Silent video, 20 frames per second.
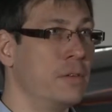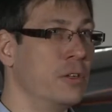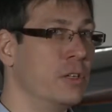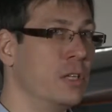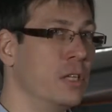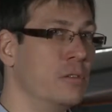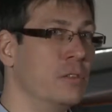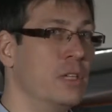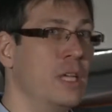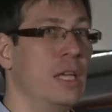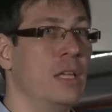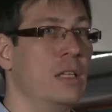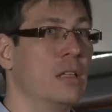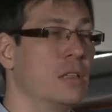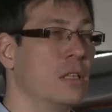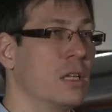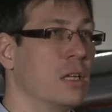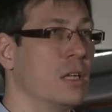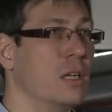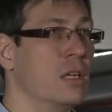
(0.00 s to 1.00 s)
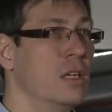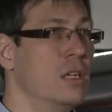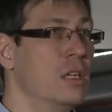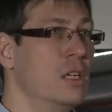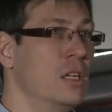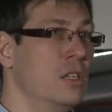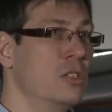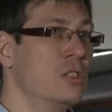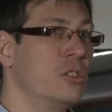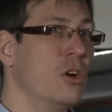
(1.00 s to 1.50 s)
You don't need
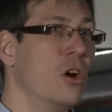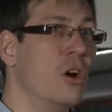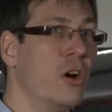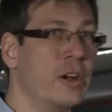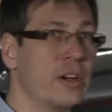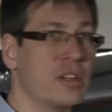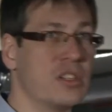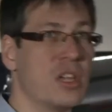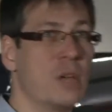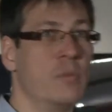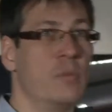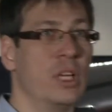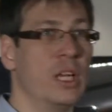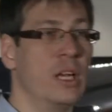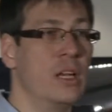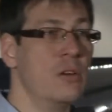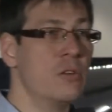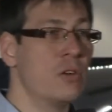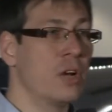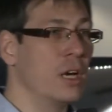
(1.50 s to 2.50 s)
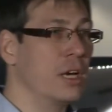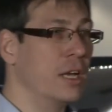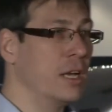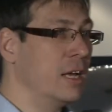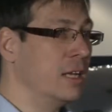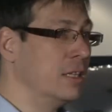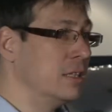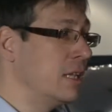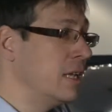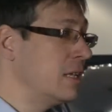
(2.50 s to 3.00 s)
to hire somebody locally,
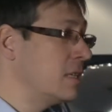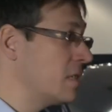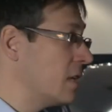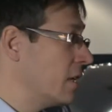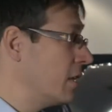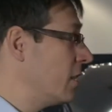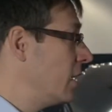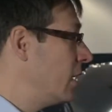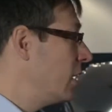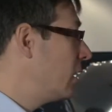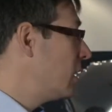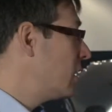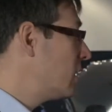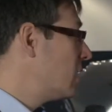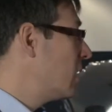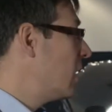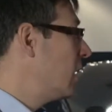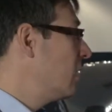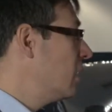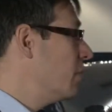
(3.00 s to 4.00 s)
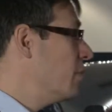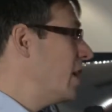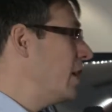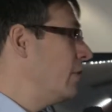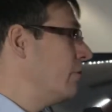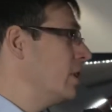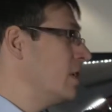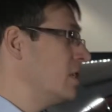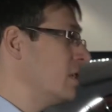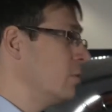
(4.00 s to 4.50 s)
and that's, I think, is the
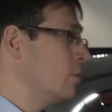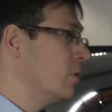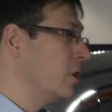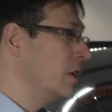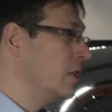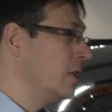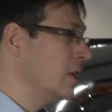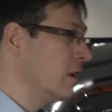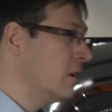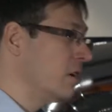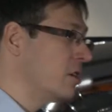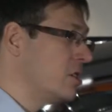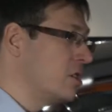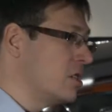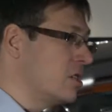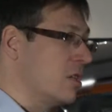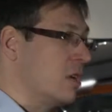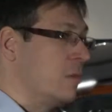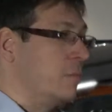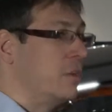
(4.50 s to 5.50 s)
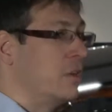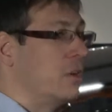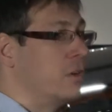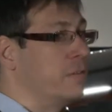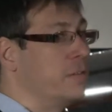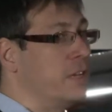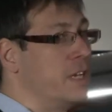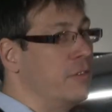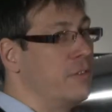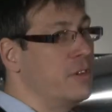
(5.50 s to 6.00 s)
main reason why the largest number
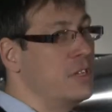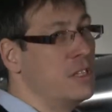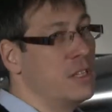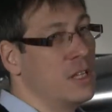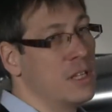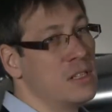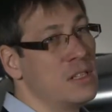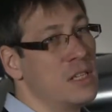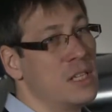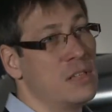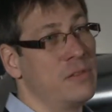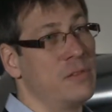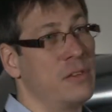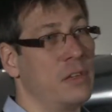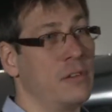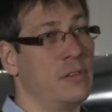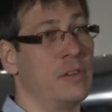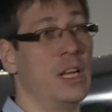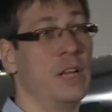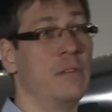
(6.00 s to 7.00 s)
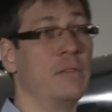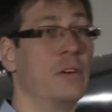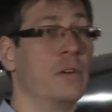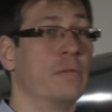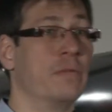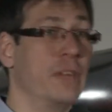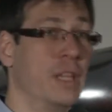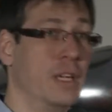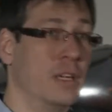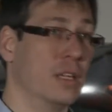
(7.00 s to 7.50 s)
of e-residents is really
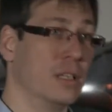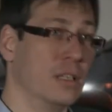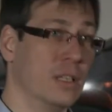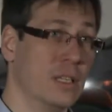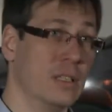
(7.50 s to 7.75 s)
from Finland.